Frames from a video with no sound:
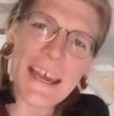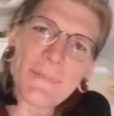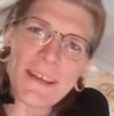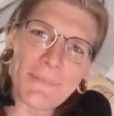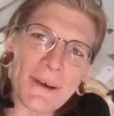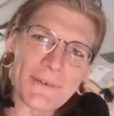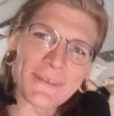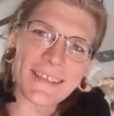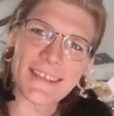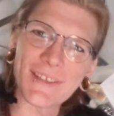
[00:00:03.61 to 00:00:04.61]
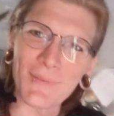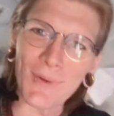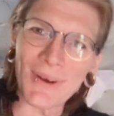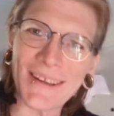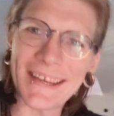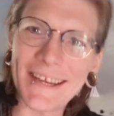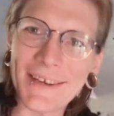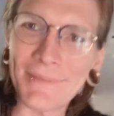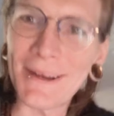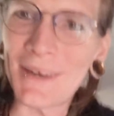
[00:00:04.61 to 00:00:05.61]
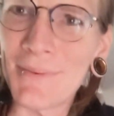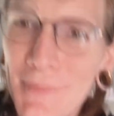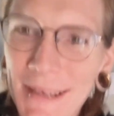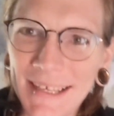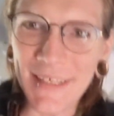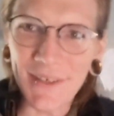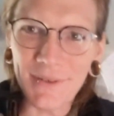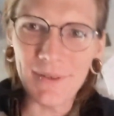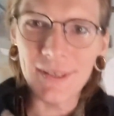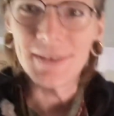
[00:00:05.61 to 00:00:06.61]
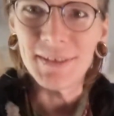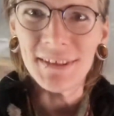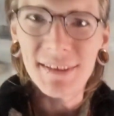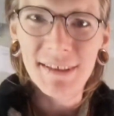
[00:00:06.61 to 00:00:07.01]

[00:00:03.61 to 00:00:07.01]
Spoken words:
made a post this morning about my new little